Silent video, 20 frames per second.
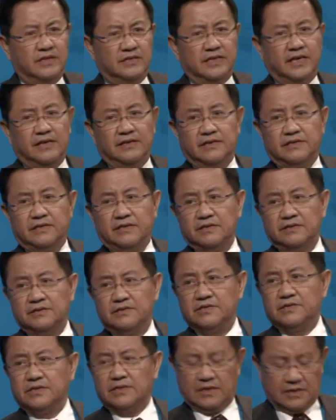
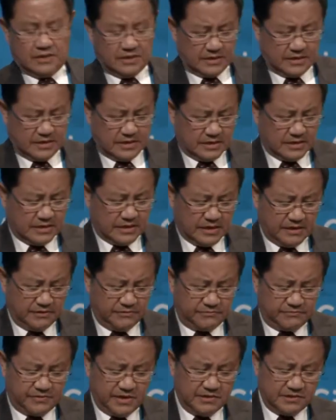delegates
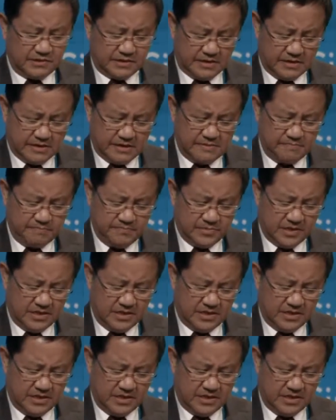and friends here,